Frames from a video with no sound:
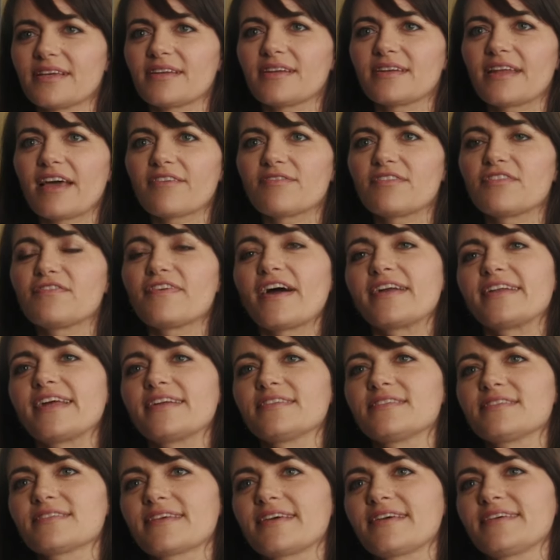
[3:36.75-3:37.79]
I didn't have the
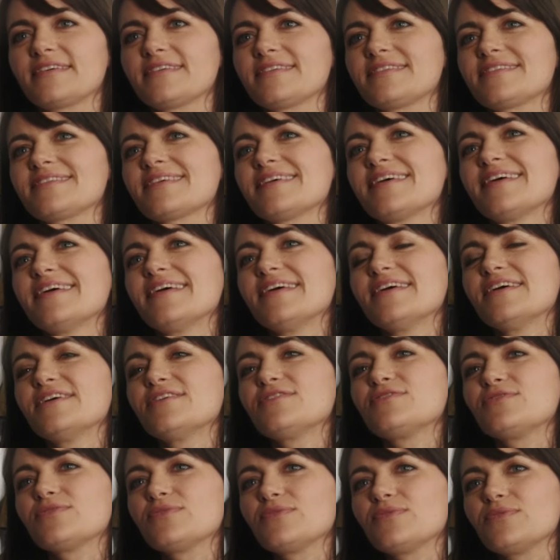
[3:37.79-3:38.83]
finance skills
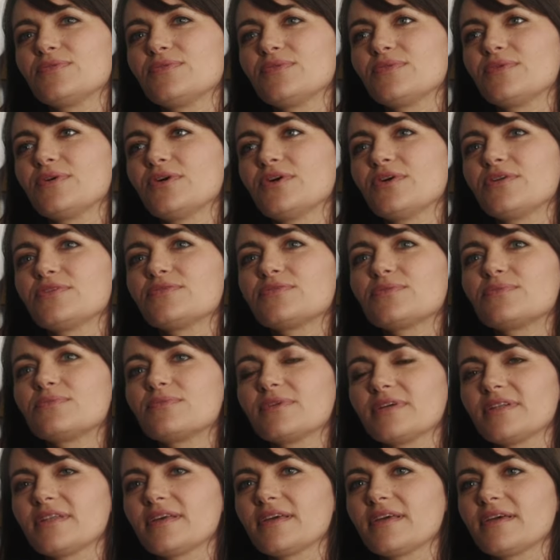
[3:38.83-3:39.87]
to
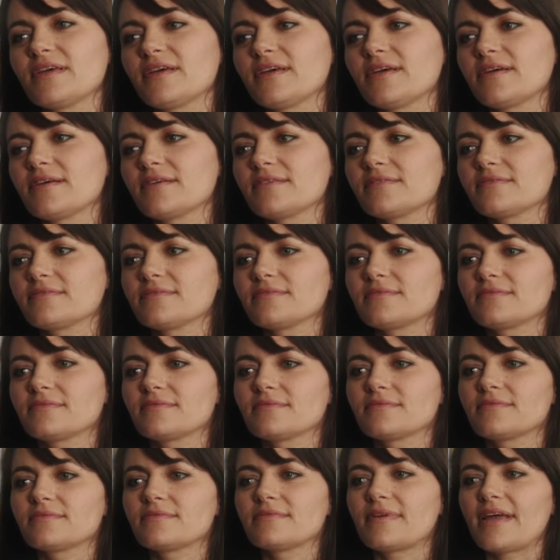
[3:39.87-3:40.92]
really
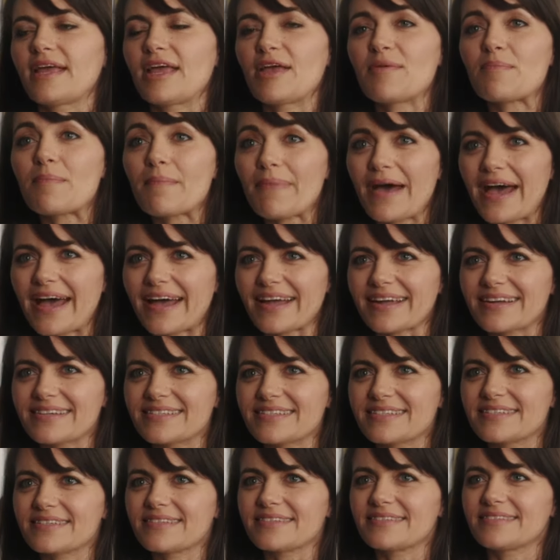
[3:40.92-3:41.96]

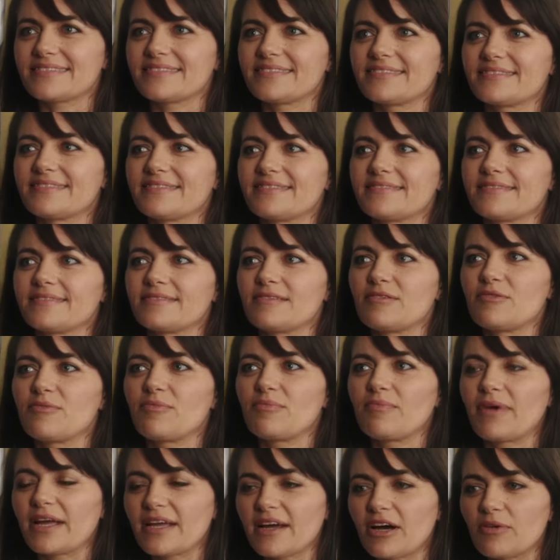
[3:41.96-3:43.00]
impact
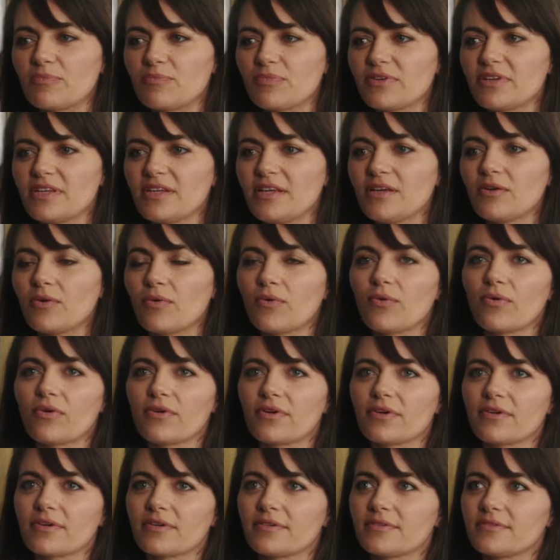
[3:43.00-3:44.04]
my company
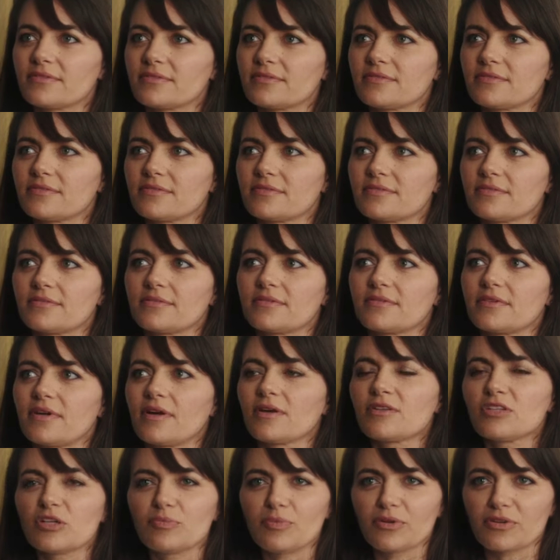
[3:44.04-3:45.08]
or a
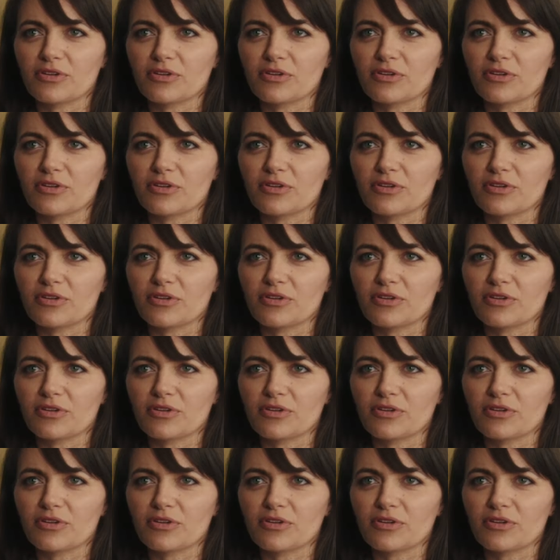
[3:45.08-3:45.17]
global